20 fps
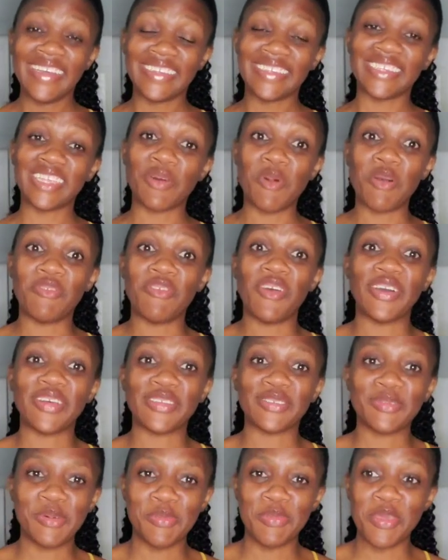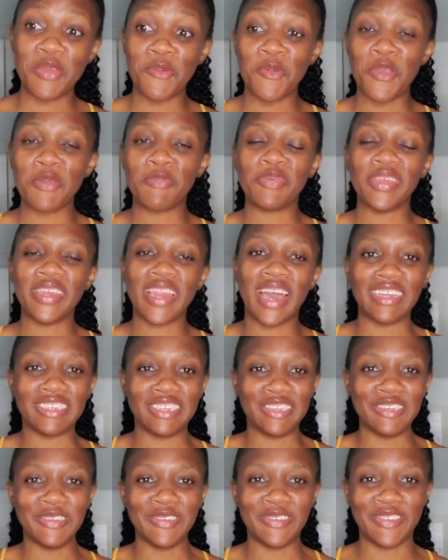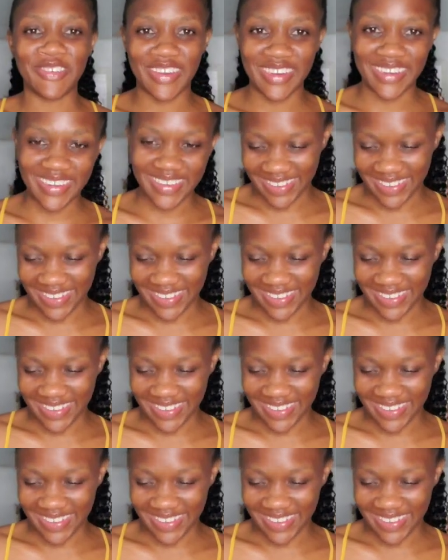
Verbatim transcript: some of us will be whipping our children.